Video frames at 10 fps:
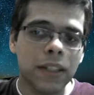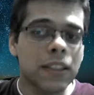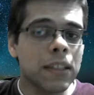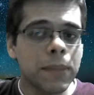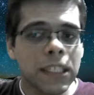The
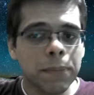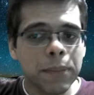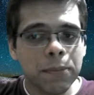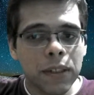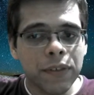bishop is
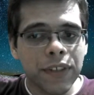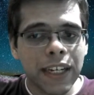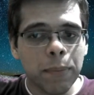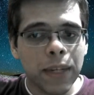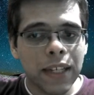perfectly
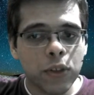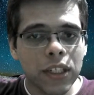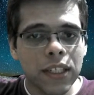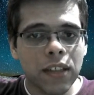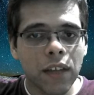placed on
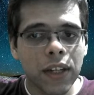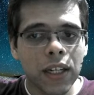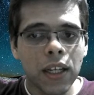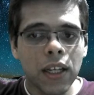e7.